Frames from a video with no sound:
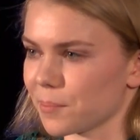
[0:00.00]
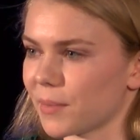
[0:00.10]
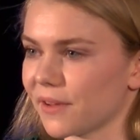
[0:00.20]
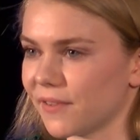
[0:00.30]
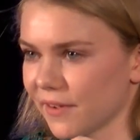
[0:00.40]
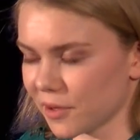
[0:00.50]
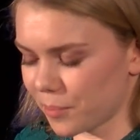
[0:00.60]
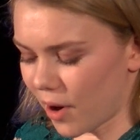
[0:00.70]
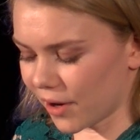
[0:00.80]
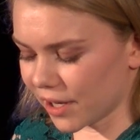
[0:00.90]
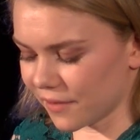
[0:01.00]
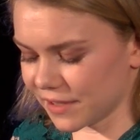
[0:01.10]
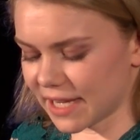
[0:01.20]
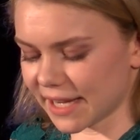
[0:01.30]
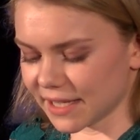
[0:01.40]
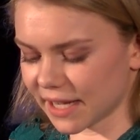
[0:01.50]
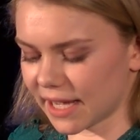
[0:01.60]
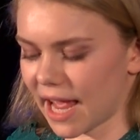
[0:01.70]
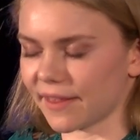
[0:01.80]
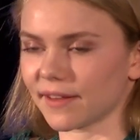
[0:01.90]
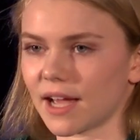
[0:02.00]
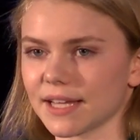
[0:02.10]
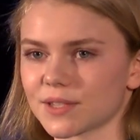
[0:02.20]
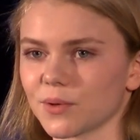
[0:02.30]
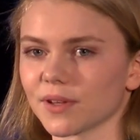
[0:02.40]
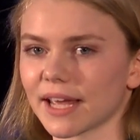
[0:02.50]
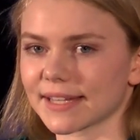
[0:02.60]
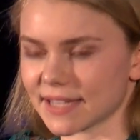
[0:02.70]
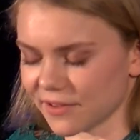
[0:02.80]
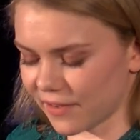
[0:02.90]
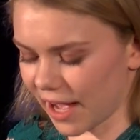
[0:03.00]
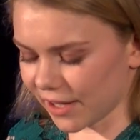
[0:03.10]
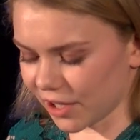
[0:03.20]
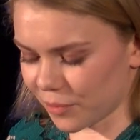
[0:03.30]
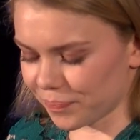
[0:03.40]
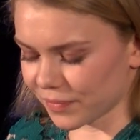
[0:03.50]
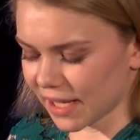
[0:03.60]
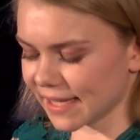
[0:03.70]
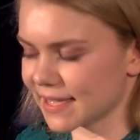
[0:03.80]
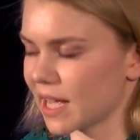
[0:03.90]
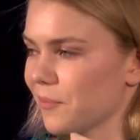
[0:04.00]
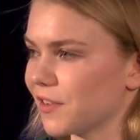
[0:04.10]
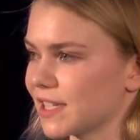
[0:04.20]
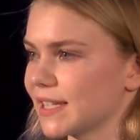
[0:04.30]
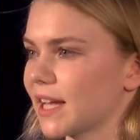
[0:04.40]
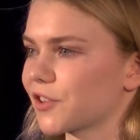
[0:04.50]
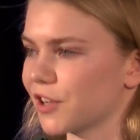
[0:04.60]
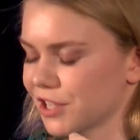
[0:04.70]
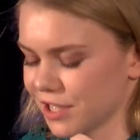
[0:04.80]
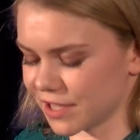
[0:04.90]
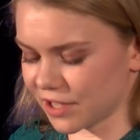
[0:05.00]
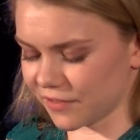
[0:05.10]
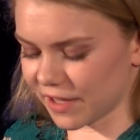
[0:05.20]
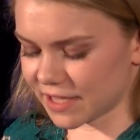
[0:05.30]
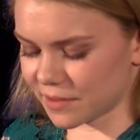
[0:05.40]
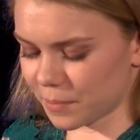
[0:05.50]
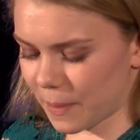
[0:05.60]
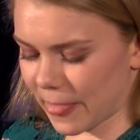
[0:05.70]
My favorite part of attending a Catholic high school like St. Viator is the emphasis on Christian service.